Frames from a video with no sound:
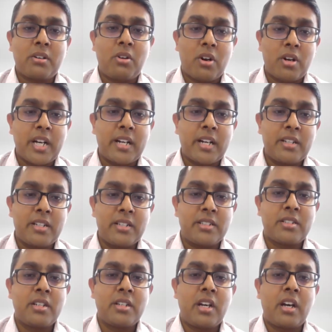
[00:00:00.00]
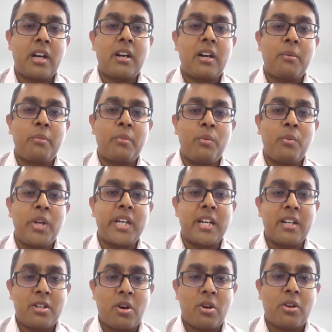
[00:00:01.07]
contact details. We
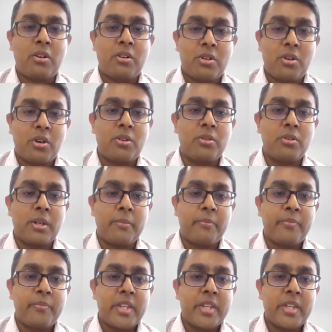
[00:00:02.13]
can talk to them.